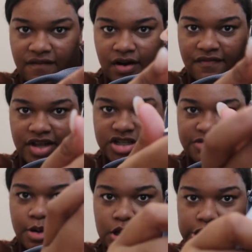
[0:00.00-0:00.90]
Farfetch,
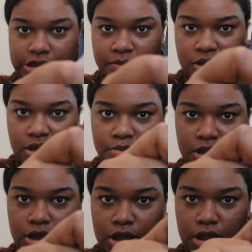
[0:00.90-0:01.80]
sponsor me,
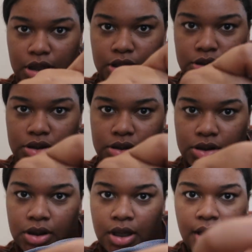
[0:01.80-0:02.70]
please,
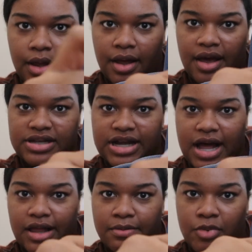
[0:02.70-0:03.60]
because I
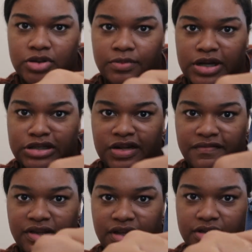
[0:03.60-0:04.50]
got like most of my
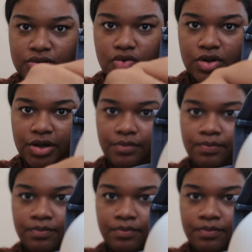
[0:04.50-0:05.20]
stuff there this school year.